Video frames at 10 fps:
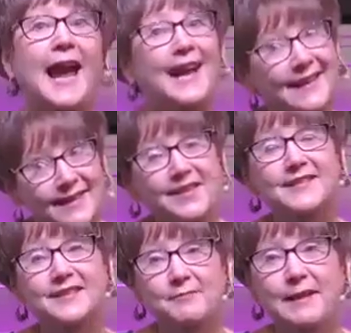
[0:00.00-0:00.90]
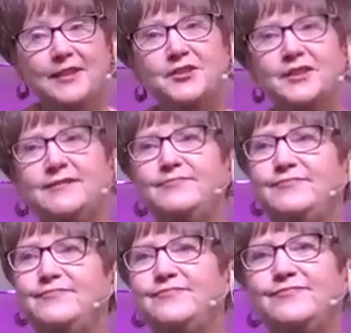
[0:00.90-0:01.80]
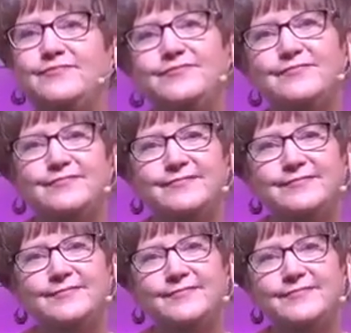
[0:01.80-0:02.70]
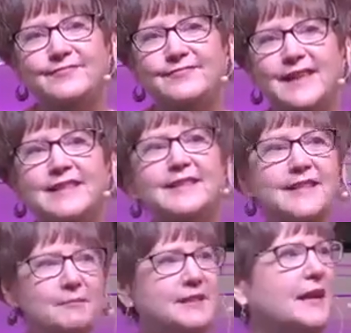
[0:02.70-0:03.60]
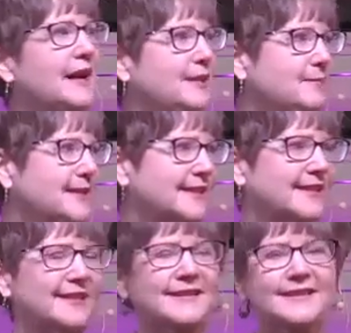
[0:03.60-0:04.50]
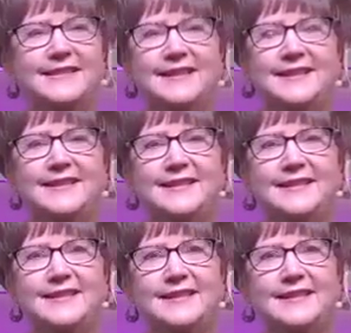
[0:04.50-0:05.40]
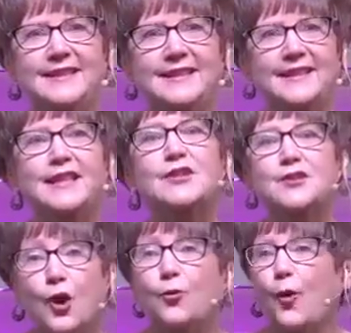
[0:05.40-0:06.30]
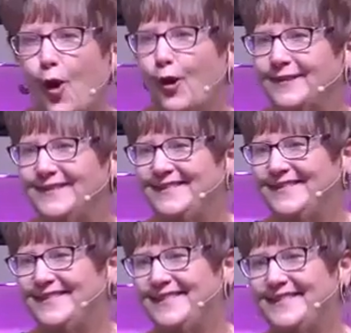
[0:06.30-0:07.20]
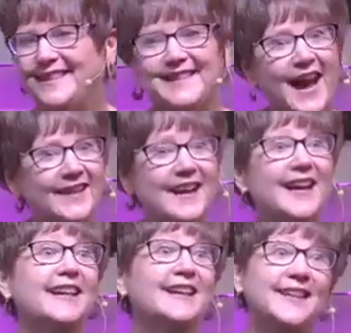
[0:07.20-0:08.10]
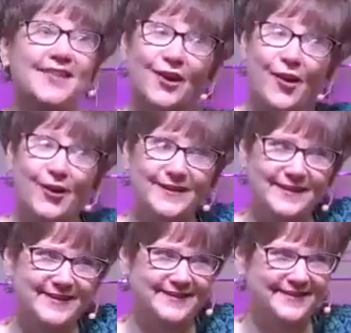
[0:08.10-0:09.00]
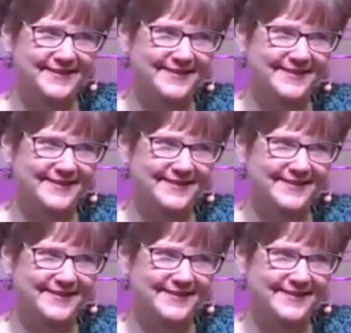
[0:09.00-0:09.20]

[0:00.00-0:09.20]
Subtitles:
And in this dimension, sometimes things go wrong. Not like in the garden.